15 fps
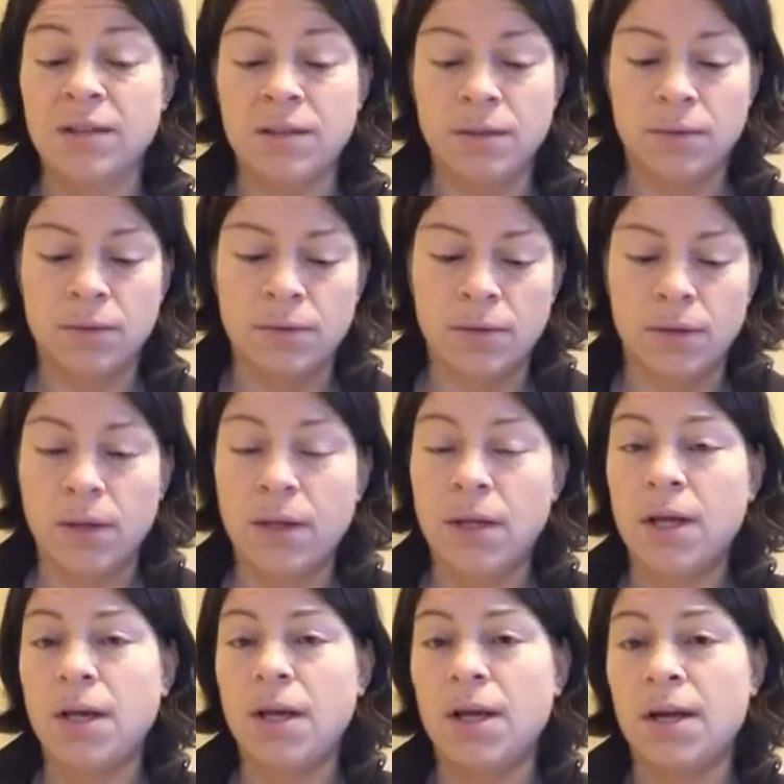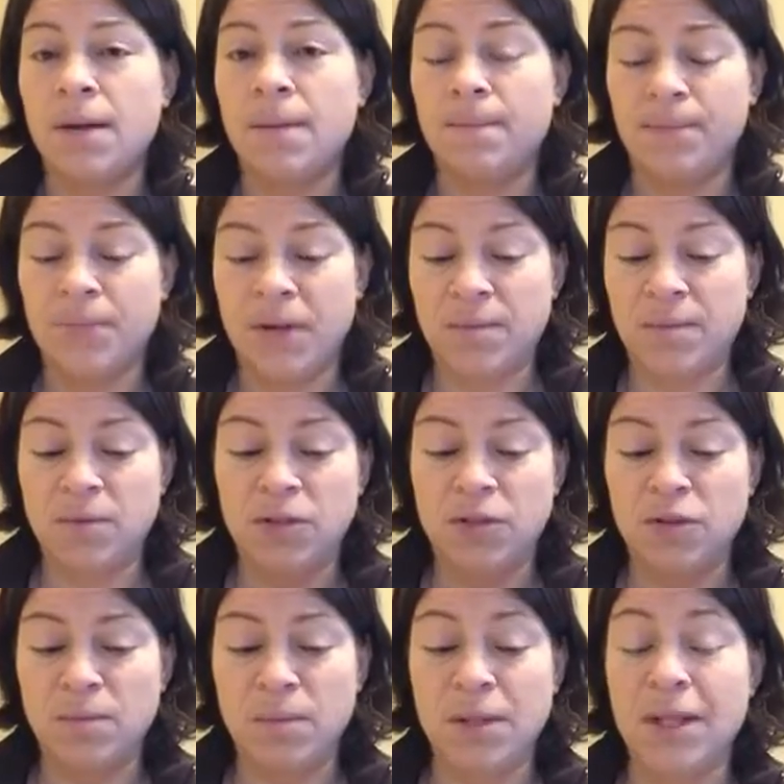So I'm
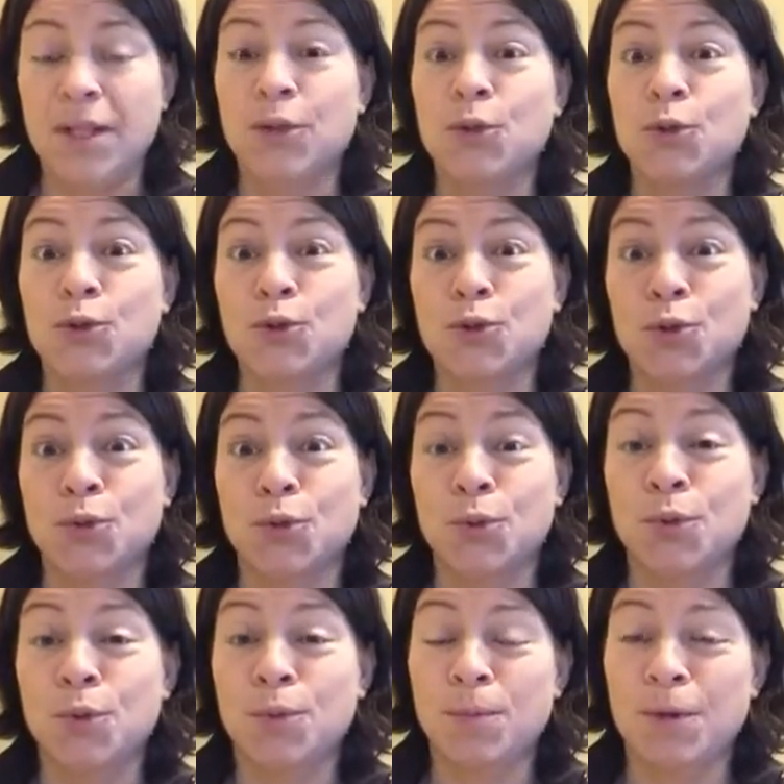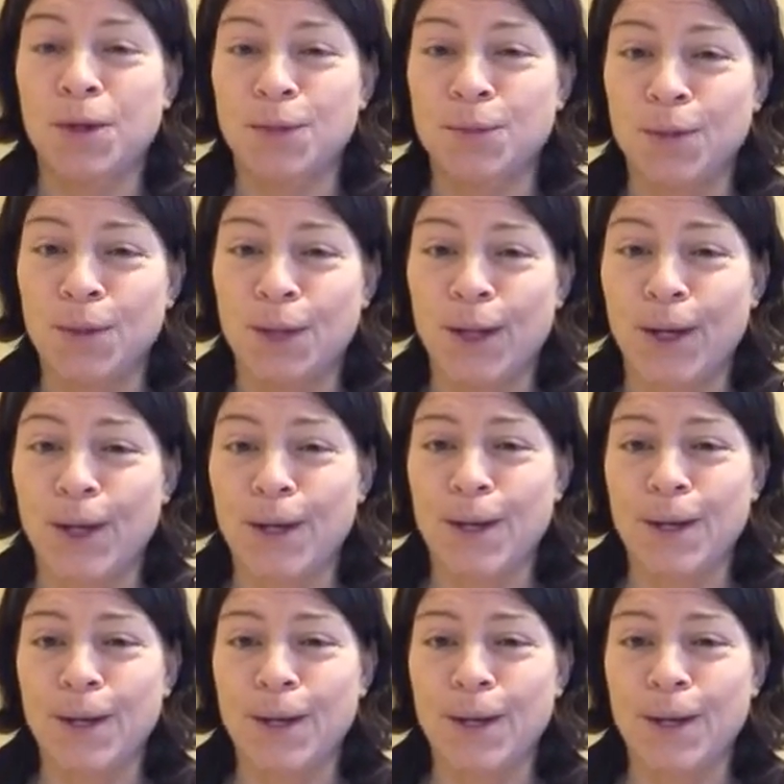assuming that there's truth, because when that